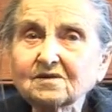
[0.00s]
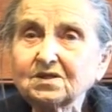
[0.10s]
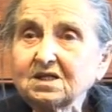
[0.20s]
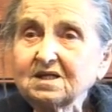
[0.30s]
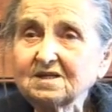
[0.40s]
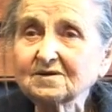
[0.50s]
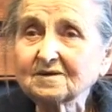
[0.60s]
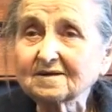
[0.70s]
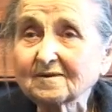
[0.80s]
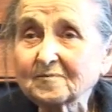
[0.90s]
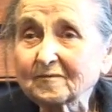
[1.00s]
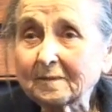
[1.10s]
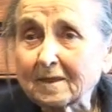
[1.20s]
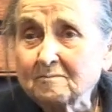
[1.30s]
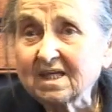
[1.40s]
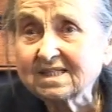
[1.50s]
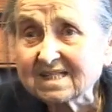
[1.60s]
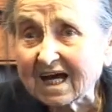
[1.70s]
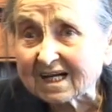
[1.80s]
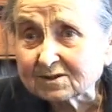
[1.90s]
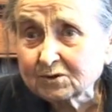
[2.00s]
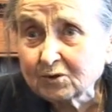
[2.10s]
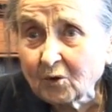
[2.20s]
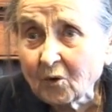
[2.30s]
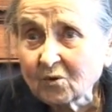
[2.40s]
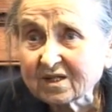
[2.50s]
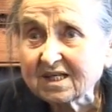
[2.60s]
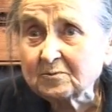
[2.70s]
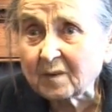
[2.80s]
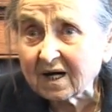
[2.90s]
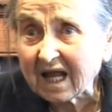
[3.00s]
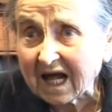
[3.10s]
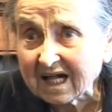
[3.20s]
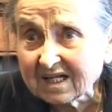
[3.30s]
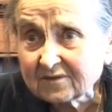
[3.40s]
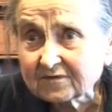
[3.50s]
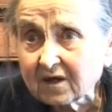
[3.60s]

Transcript: the media, you know, keep alive.